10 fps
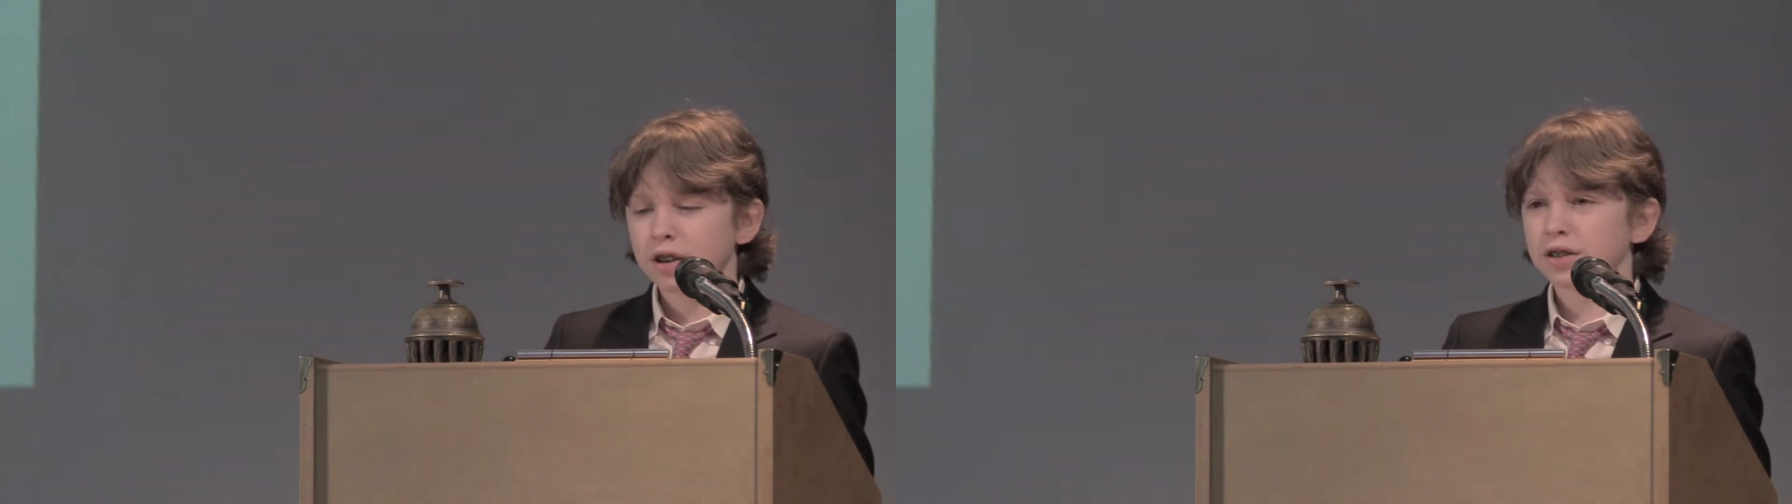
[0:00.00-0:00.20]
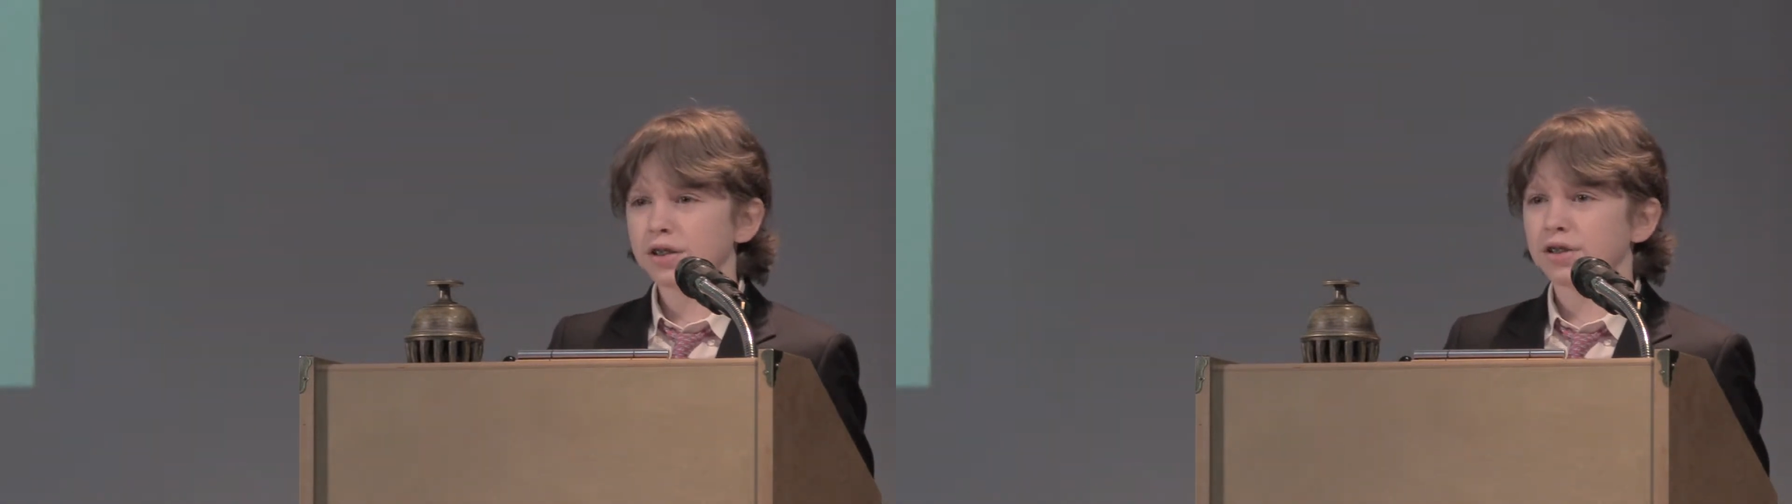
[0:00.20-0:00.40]

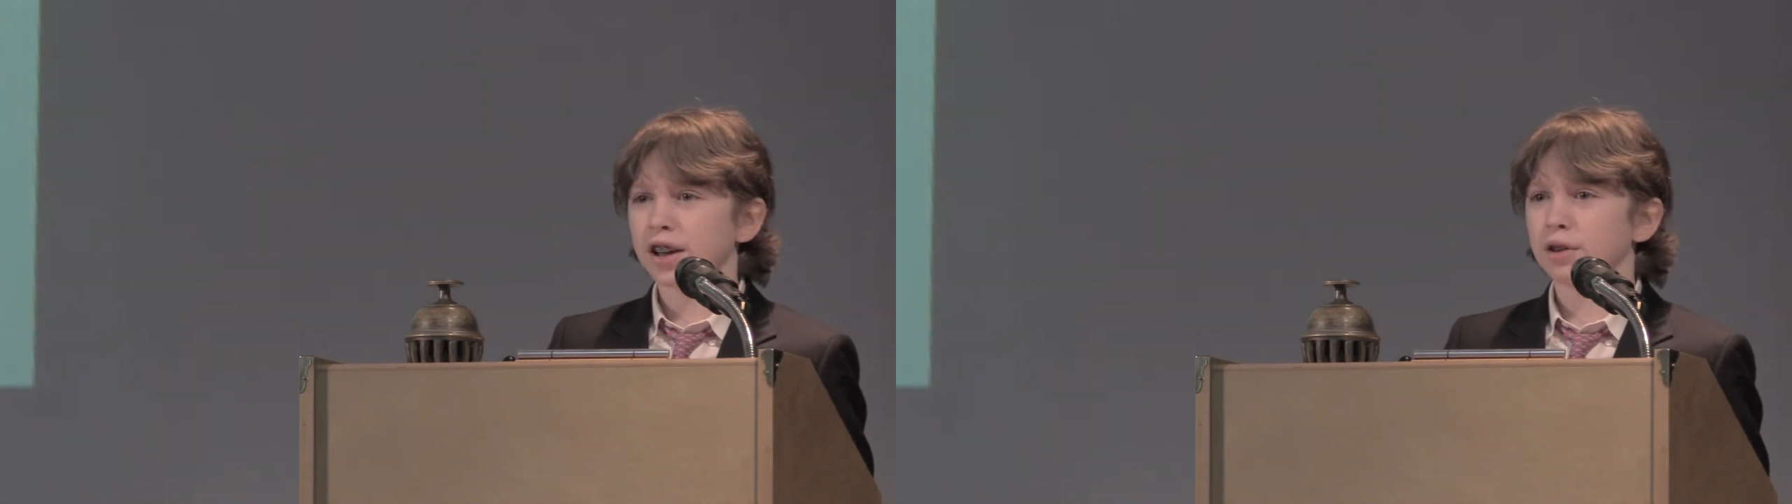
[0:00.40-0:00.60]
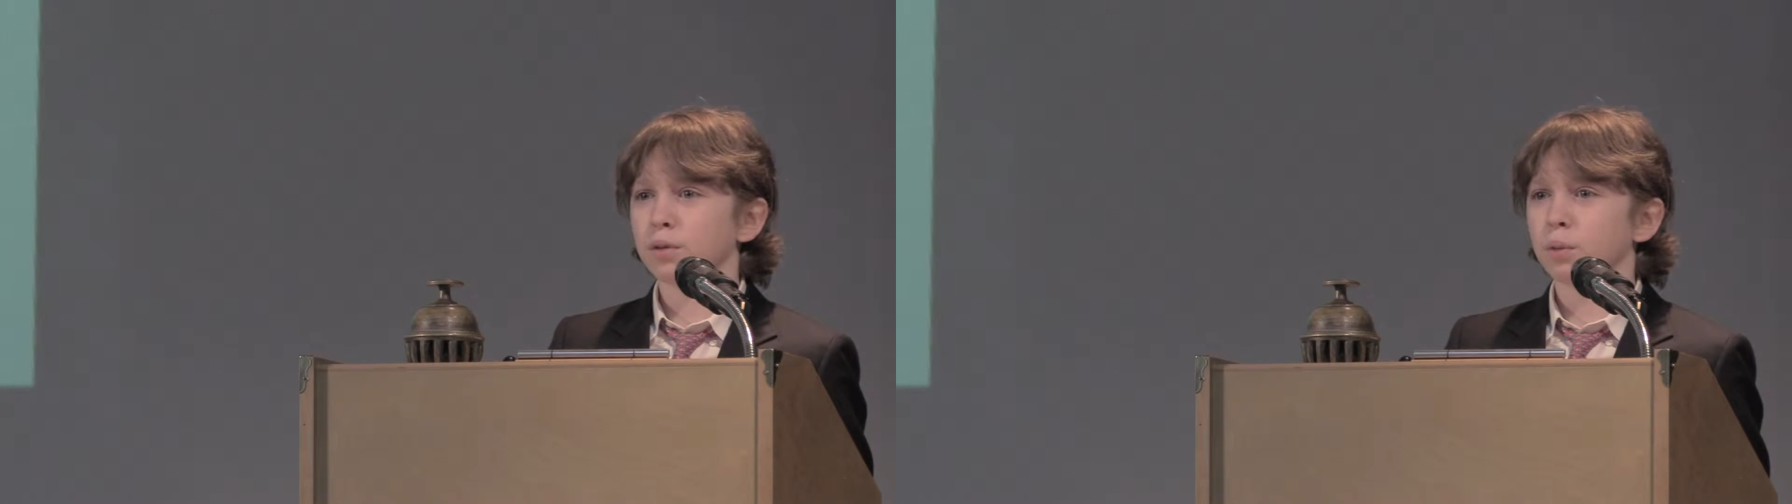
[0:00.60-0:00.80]
Since
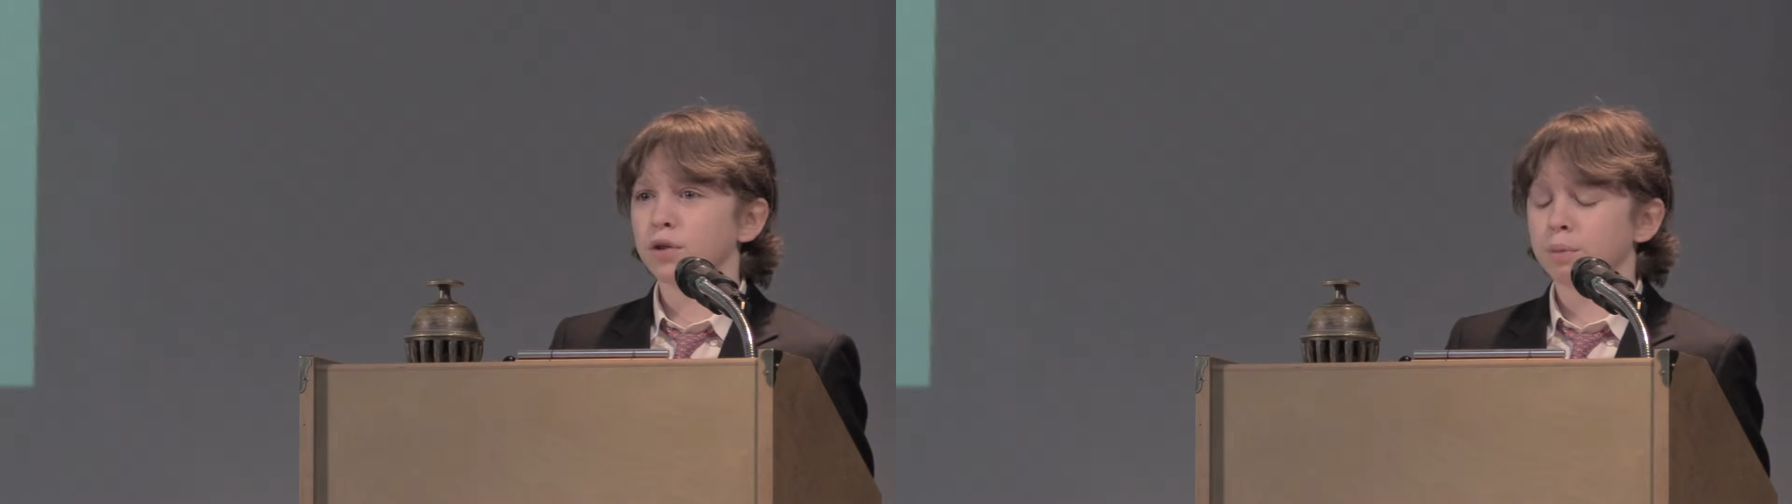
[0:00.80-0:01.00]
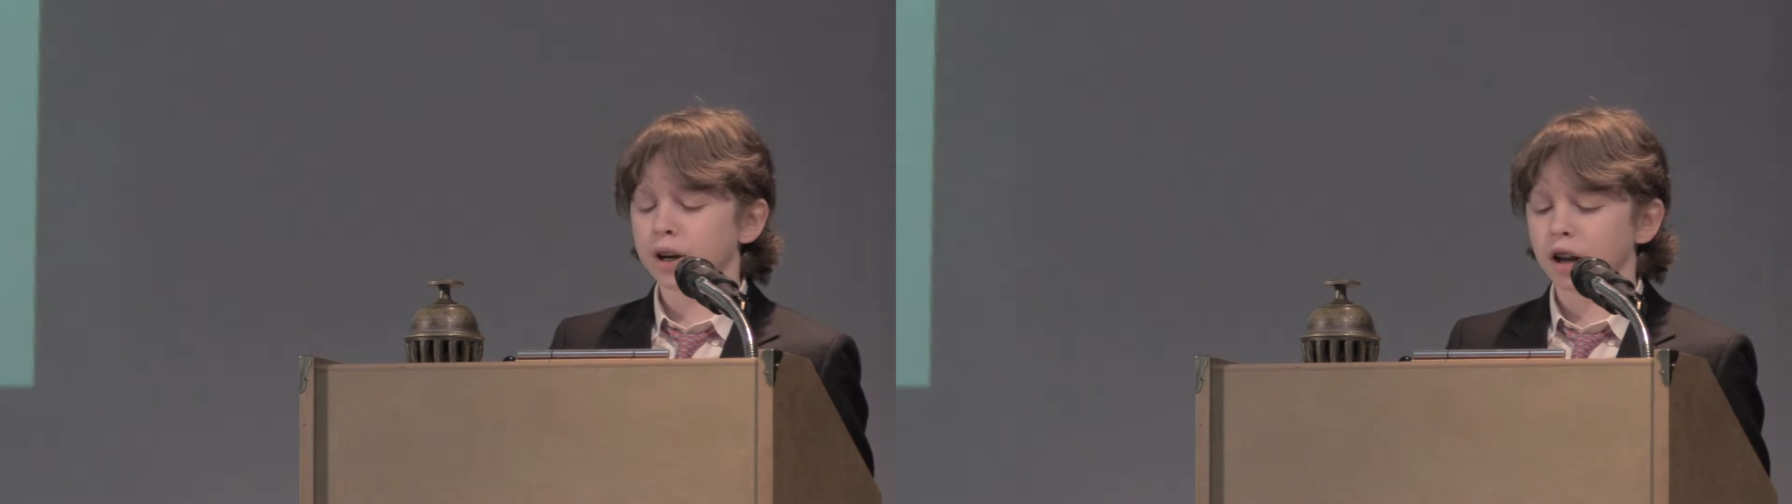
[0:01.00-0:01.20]
then,
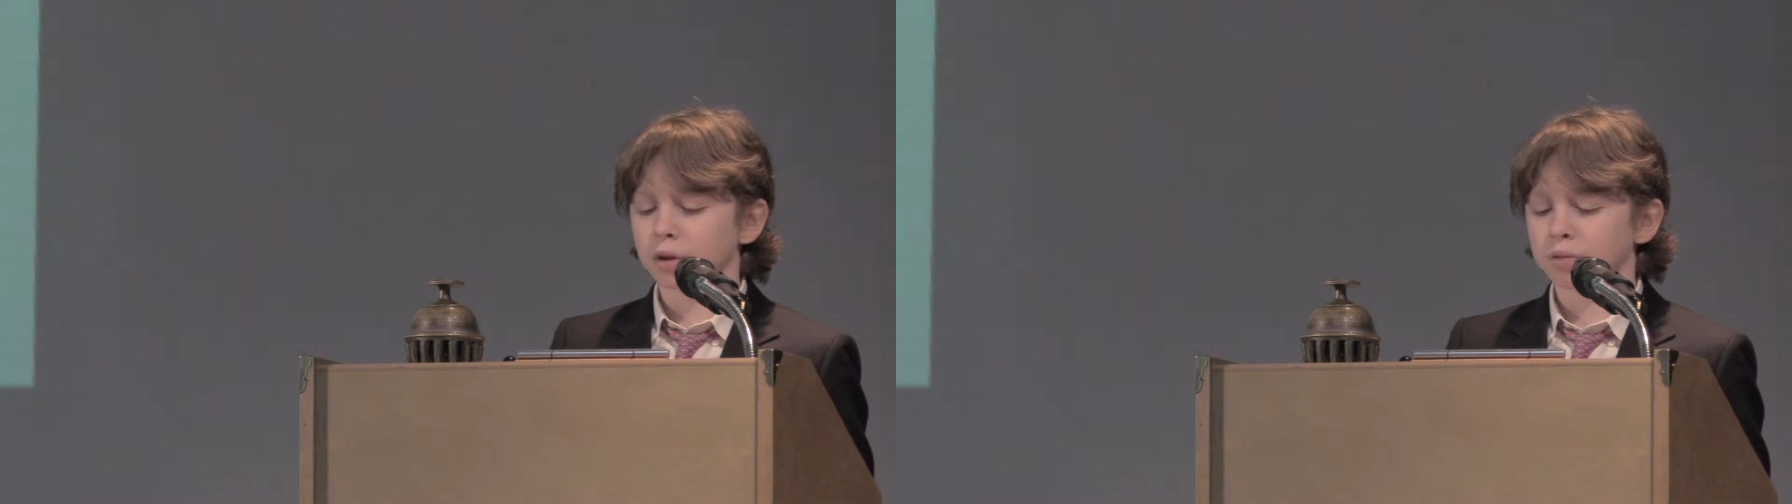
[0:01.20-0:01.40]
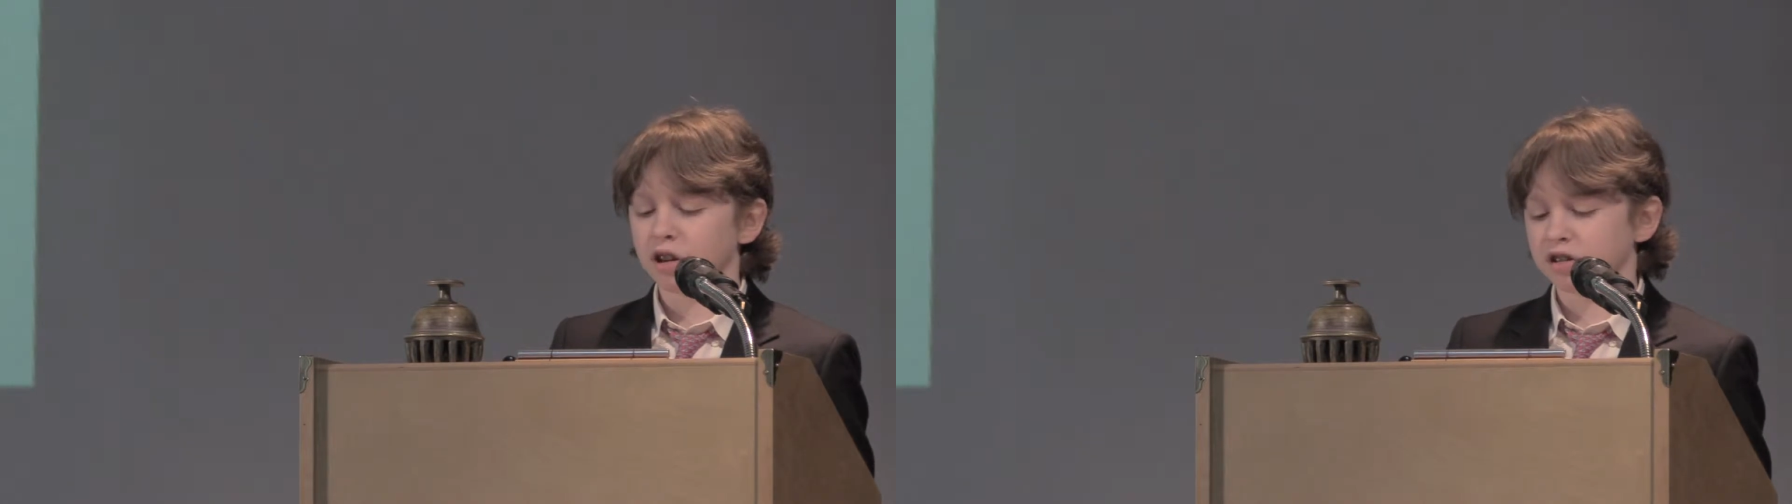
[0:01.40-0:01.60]
we've made a
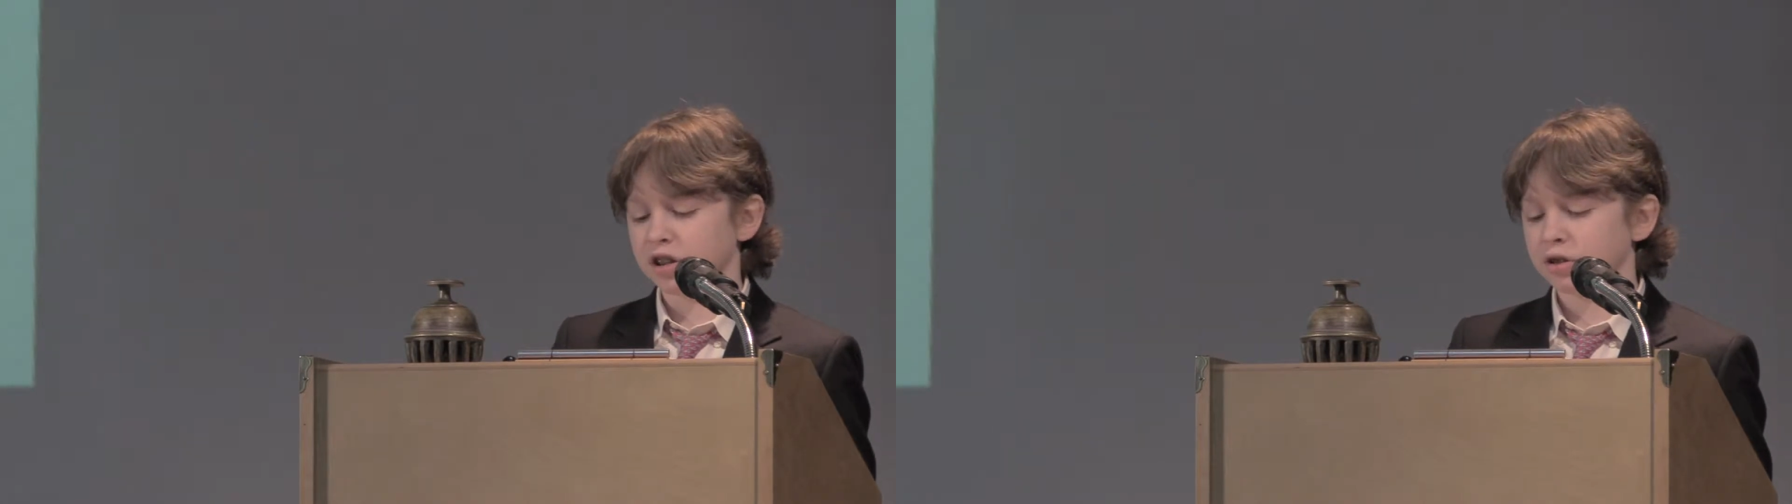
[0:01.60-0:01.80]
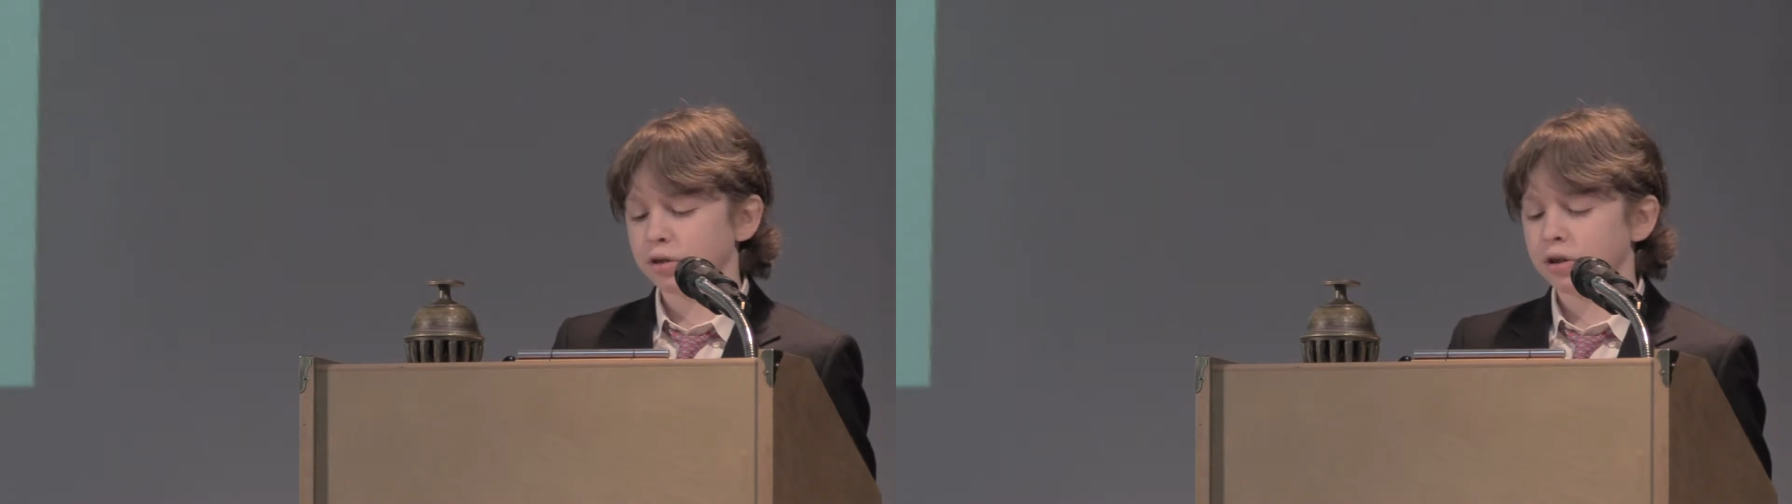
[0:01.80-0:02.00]
lot of
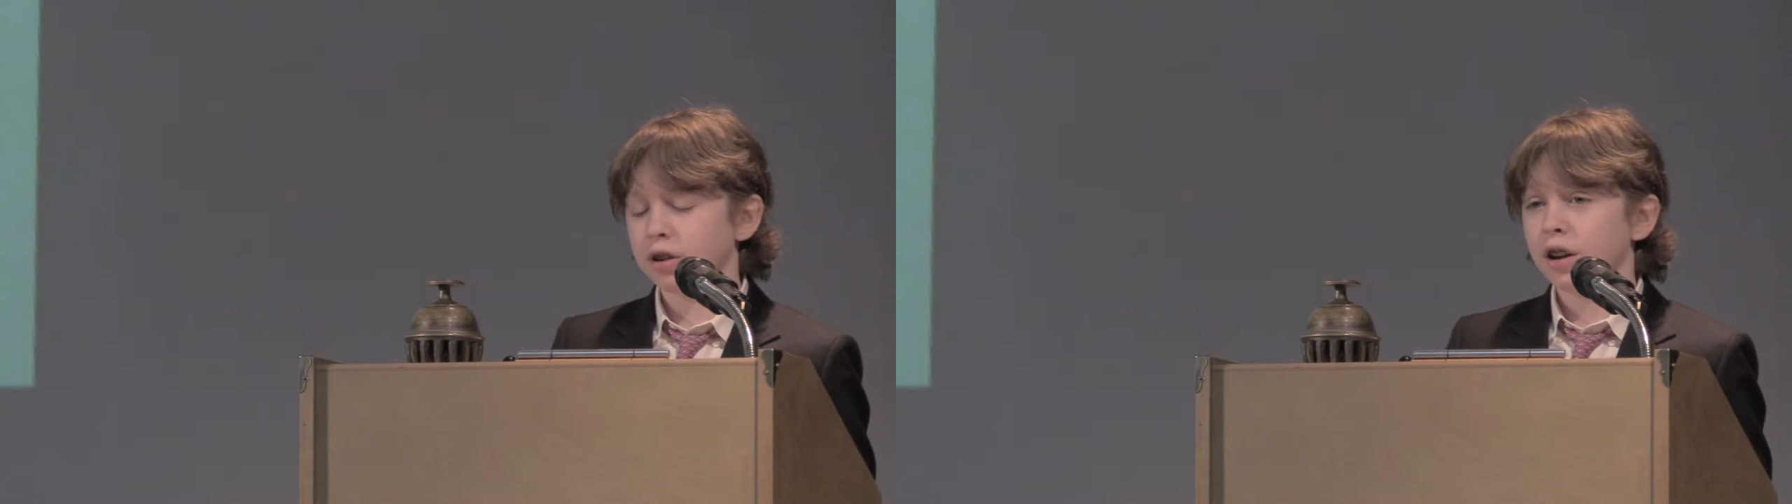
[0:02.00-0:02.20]
progress.